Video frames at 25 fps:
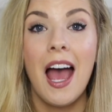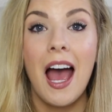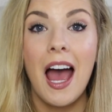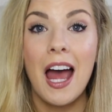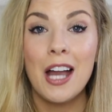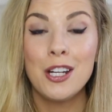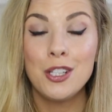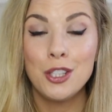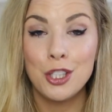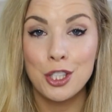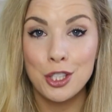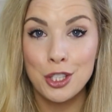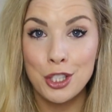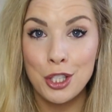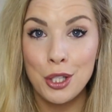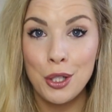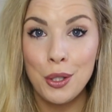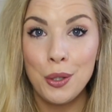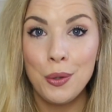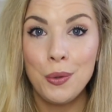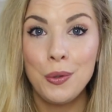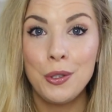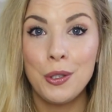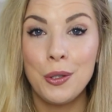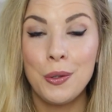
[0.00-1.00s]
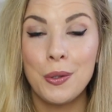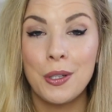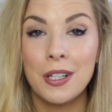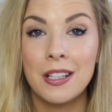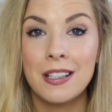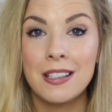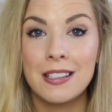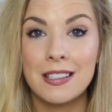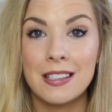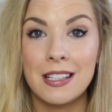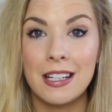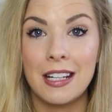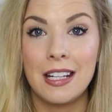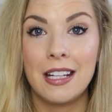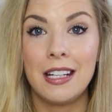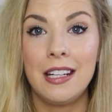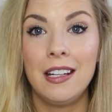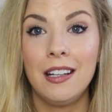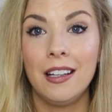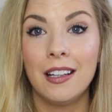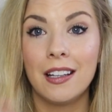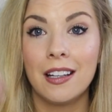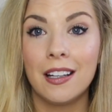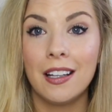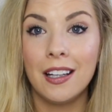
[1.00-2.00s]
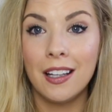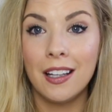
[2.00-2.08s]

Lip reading: and two, you can see,